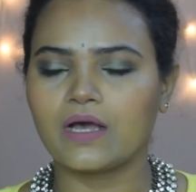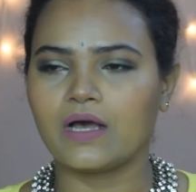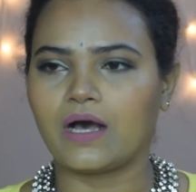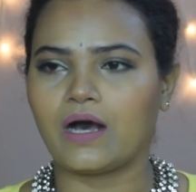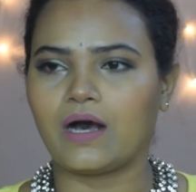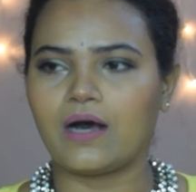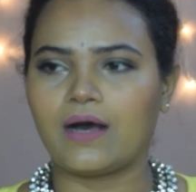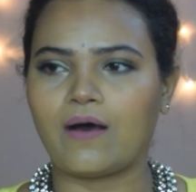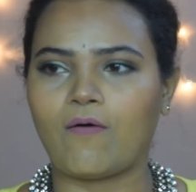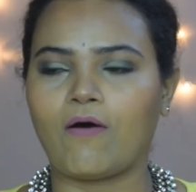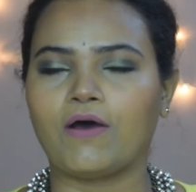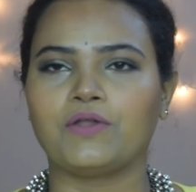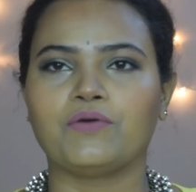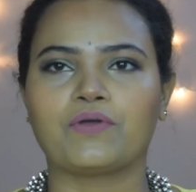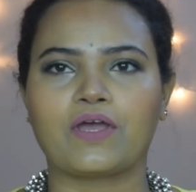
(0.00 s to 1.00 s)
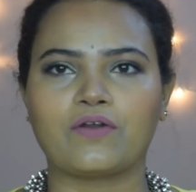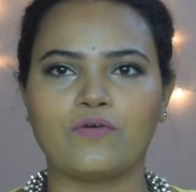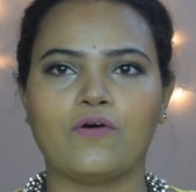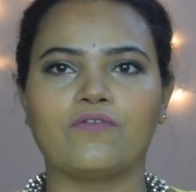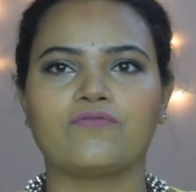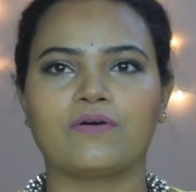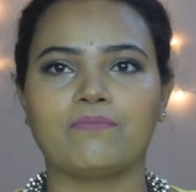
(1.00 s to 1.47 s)
or you can
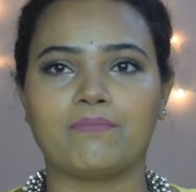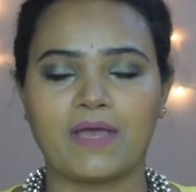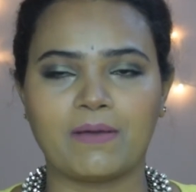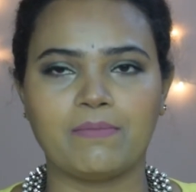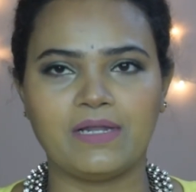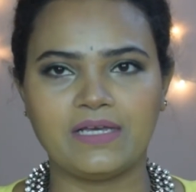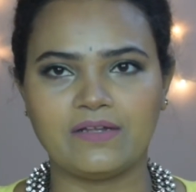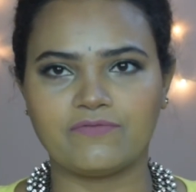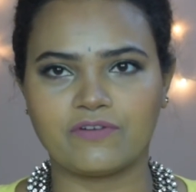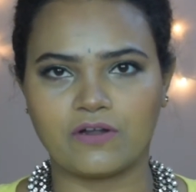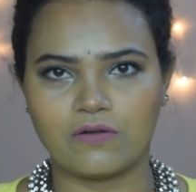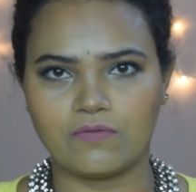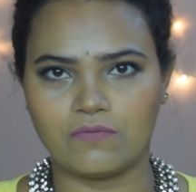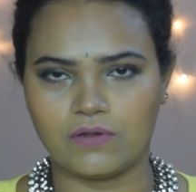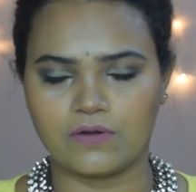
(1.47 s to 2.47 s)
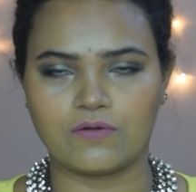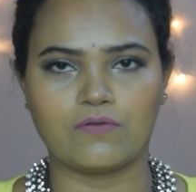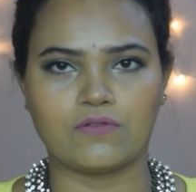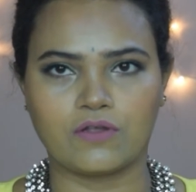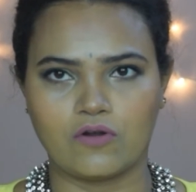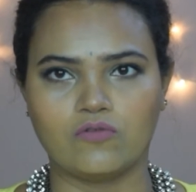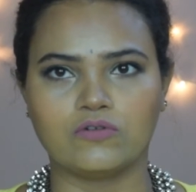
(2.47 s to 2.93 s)
go for Maybelline for
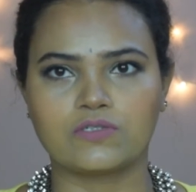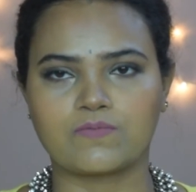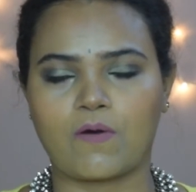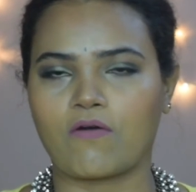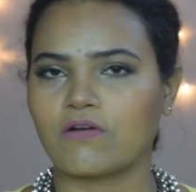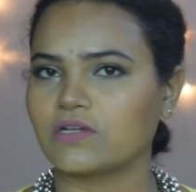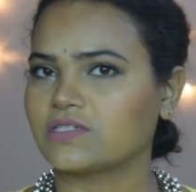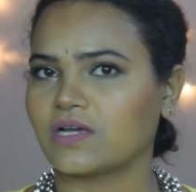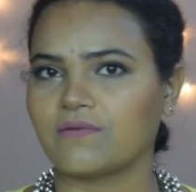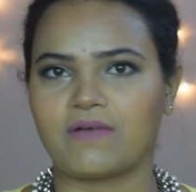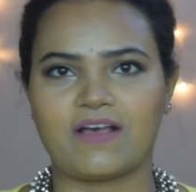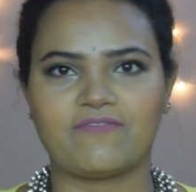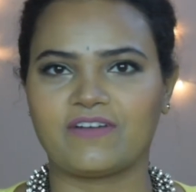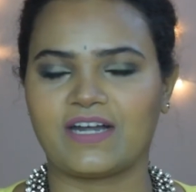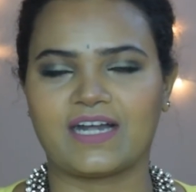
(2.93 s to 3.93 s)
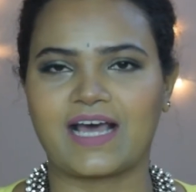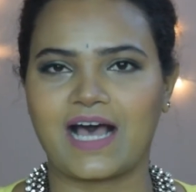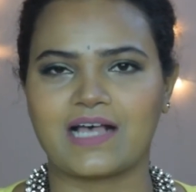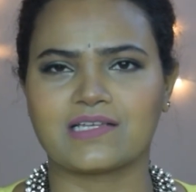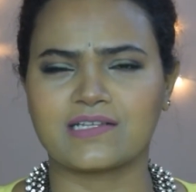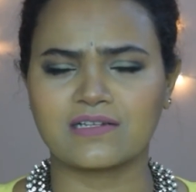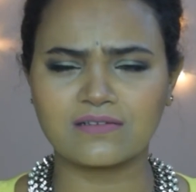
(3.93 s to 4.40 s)
the loose powders are
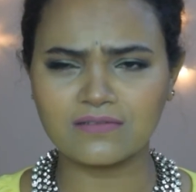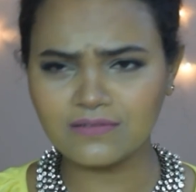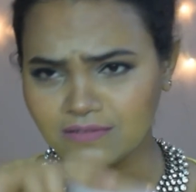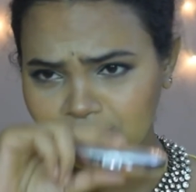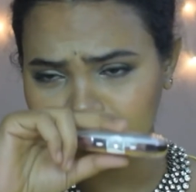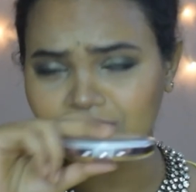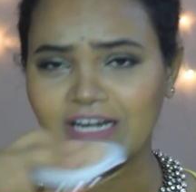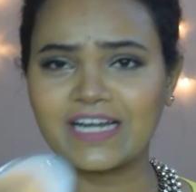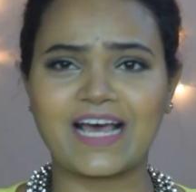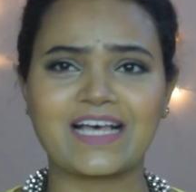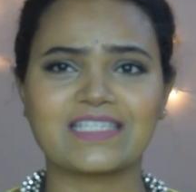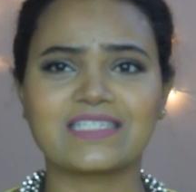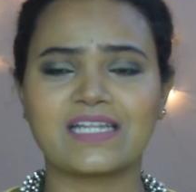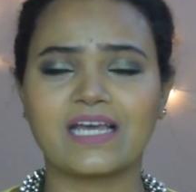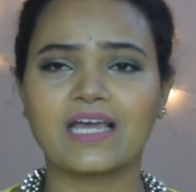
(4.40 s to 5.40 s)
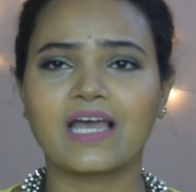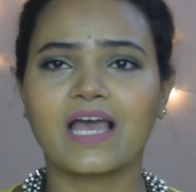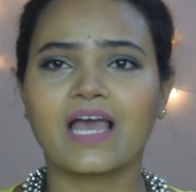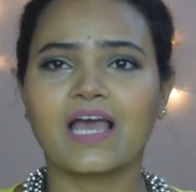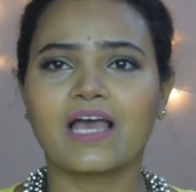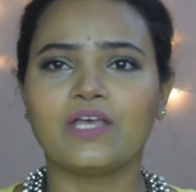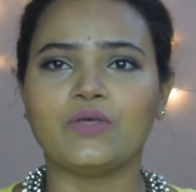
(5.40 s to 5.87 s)
fantastic.
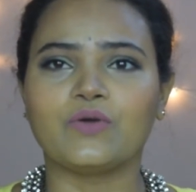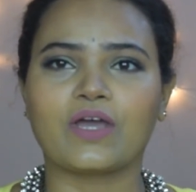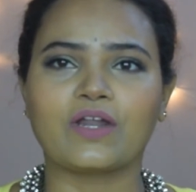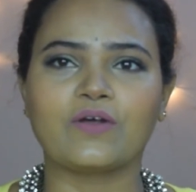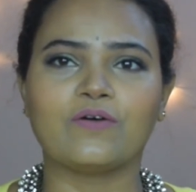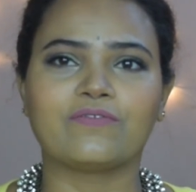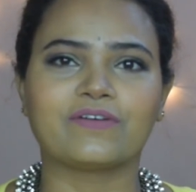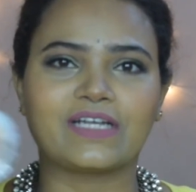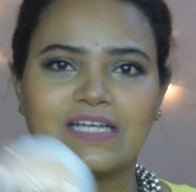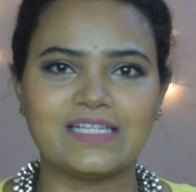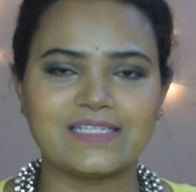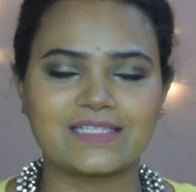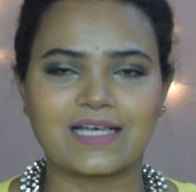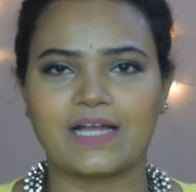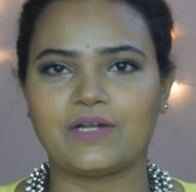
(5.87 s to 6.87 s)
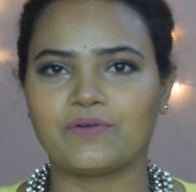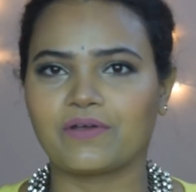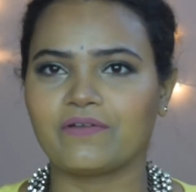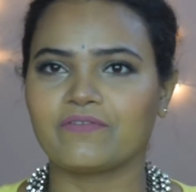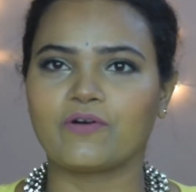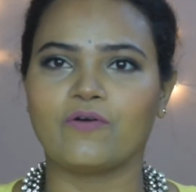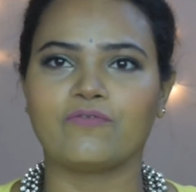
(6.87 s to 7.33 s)
You can go for Insight, you
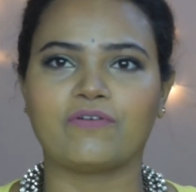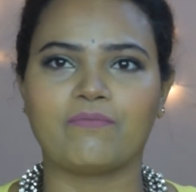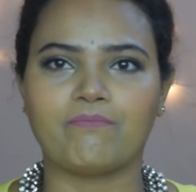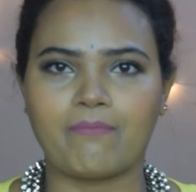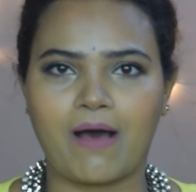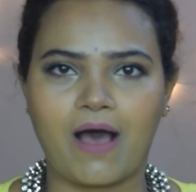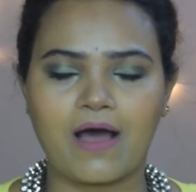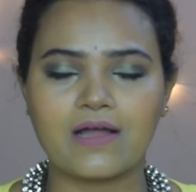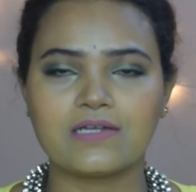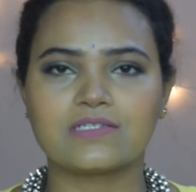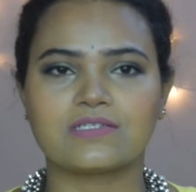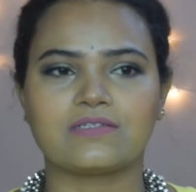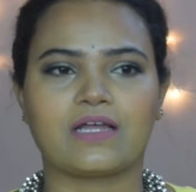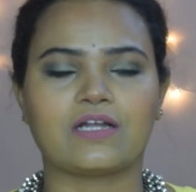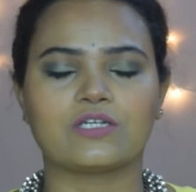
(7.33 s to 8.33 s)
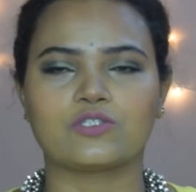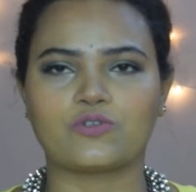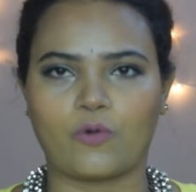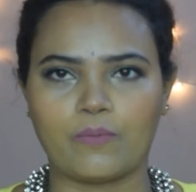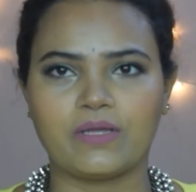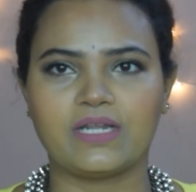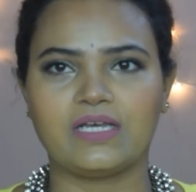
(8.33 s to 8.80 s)
can go for Mars. There are
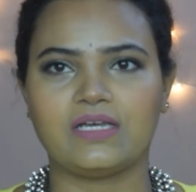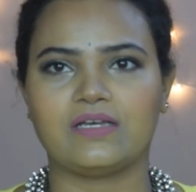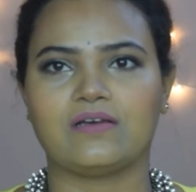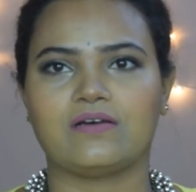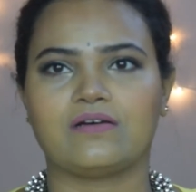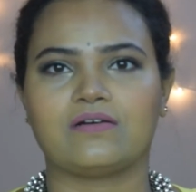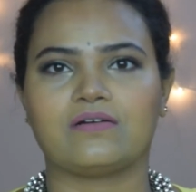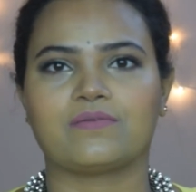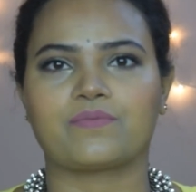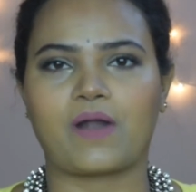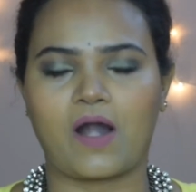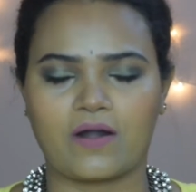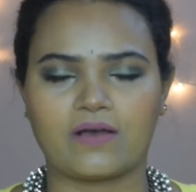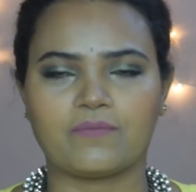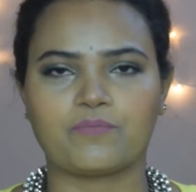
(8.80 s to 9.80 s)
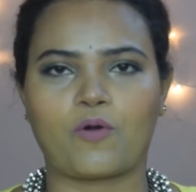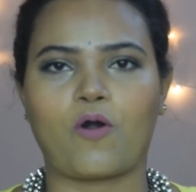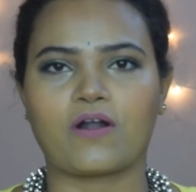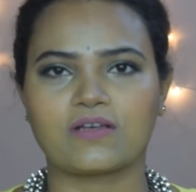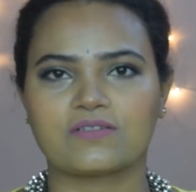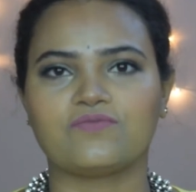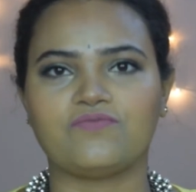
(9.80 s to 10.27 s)
so many
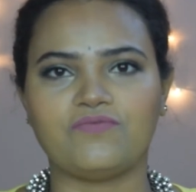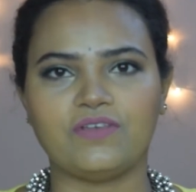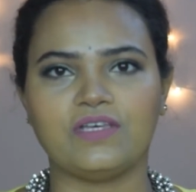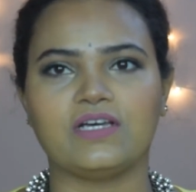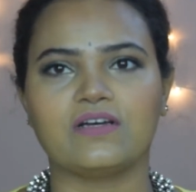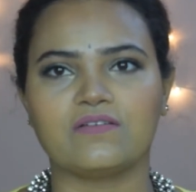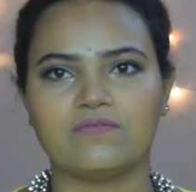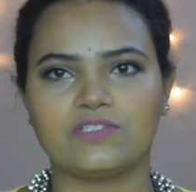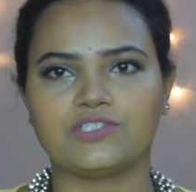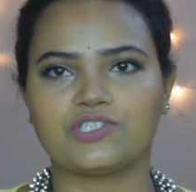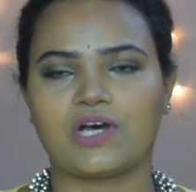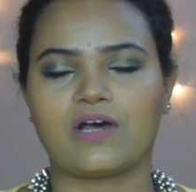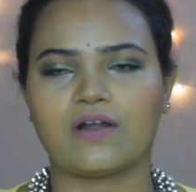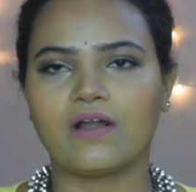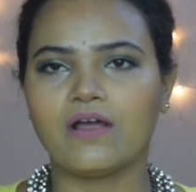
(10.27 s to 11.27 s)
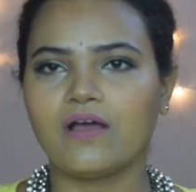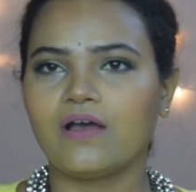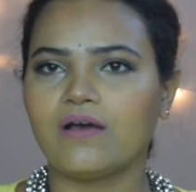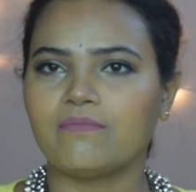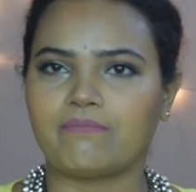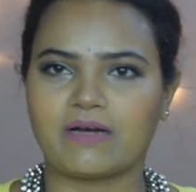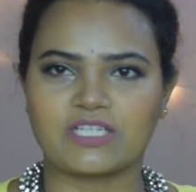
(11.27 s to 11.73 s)
products vegan which are
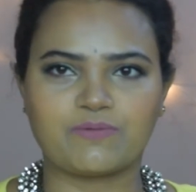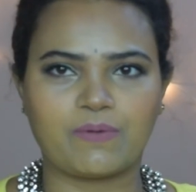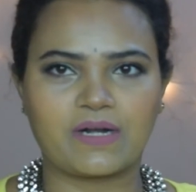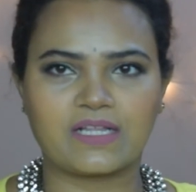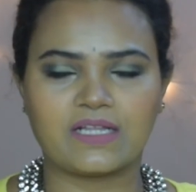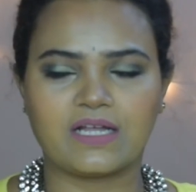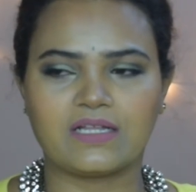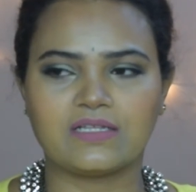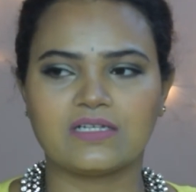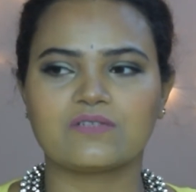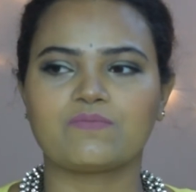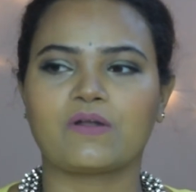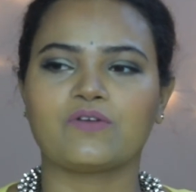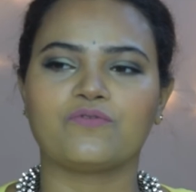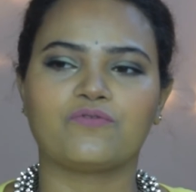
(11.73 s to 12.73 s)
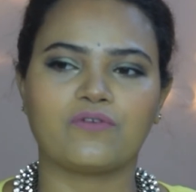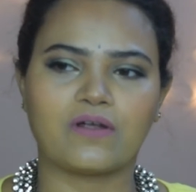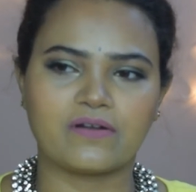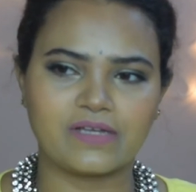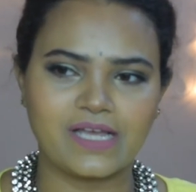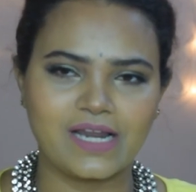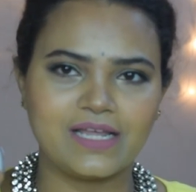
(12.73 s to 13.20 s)
much better than this, but if you
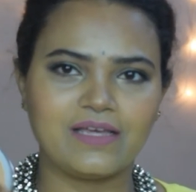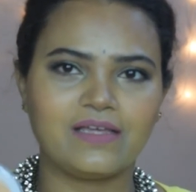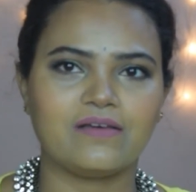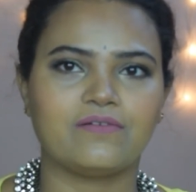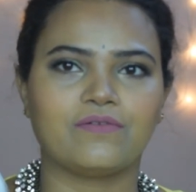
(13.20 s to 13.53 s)
are really